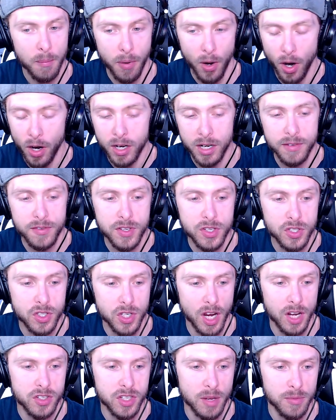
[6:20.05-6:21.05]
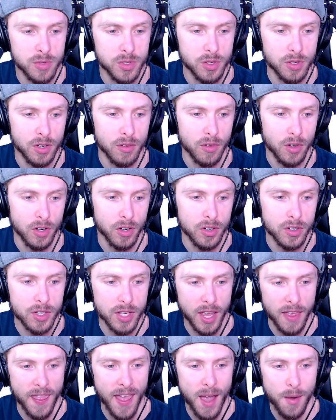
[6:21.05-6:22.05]
part of his J-Gems universe,
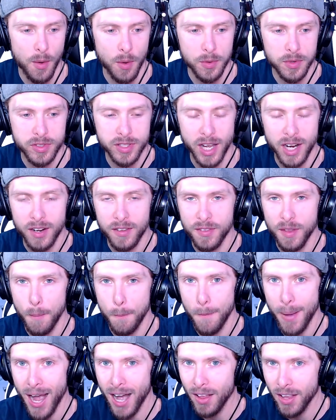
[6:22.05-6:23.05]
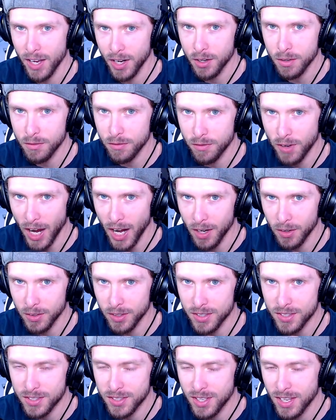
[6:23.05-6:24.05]
and that one was titled The Malhare
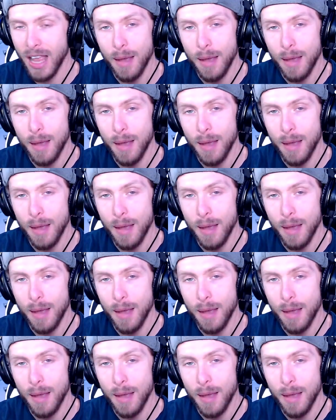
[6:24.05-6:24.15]
Virus.